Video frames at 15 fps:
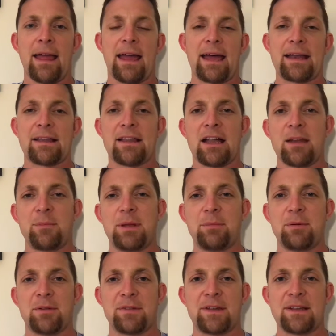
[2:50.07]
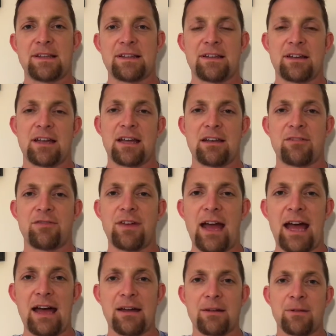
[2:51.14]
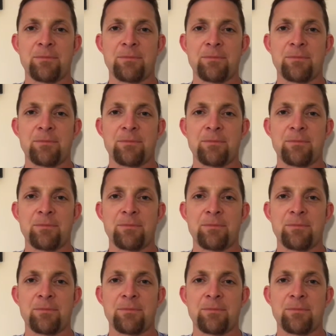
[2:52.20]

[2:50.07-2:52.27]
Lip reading: And a lot of people think that they're getting fat.